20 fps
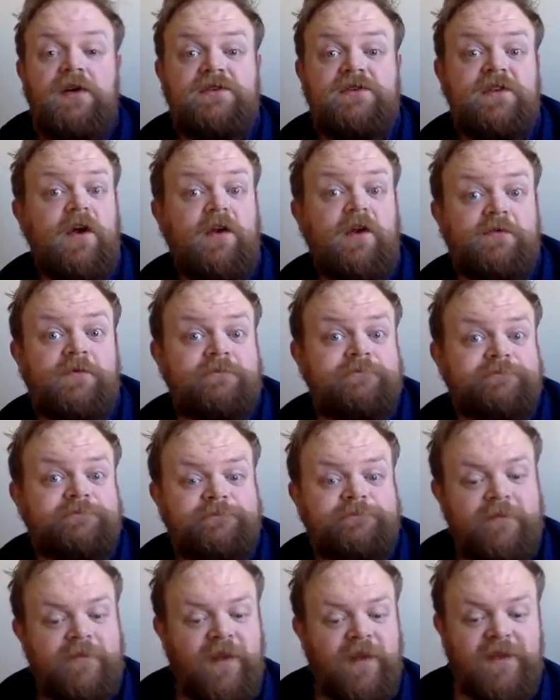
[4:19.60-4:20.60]
So
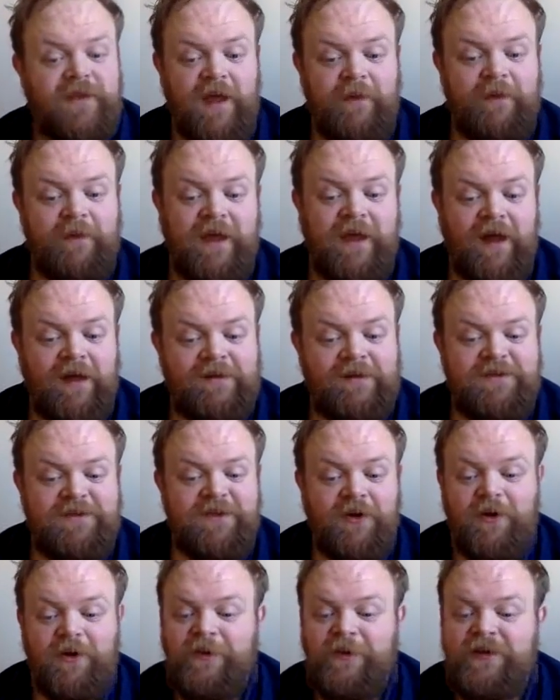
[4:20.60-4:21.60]
they began
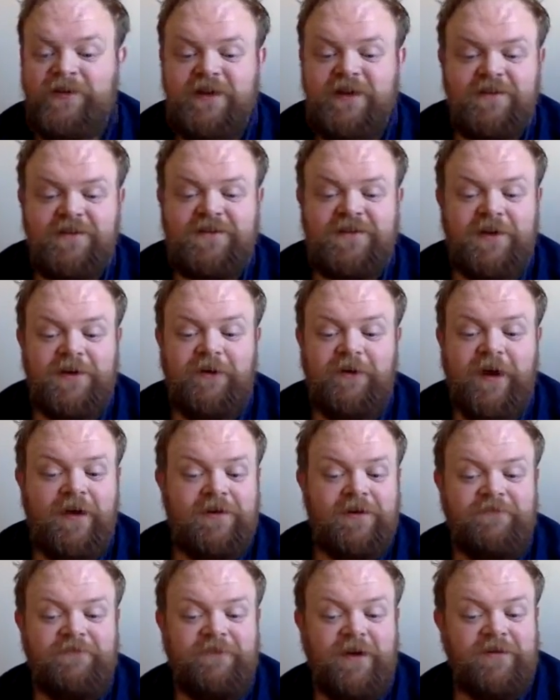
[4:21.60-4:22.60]
solemnly dancing
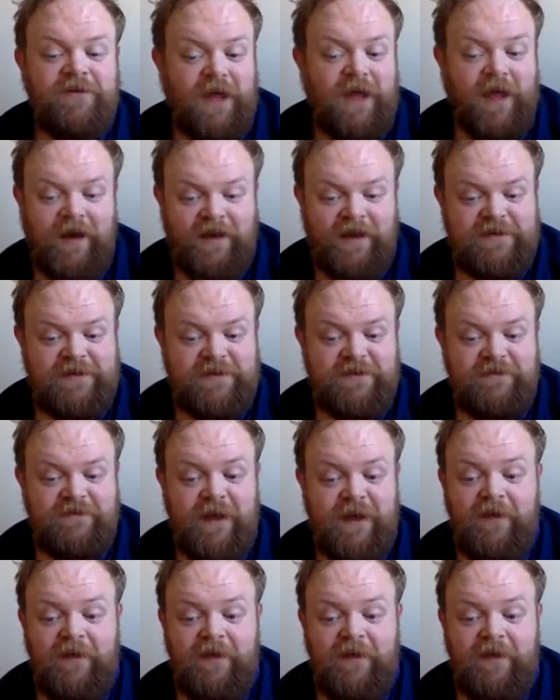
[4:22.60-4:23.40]
round and round Alice,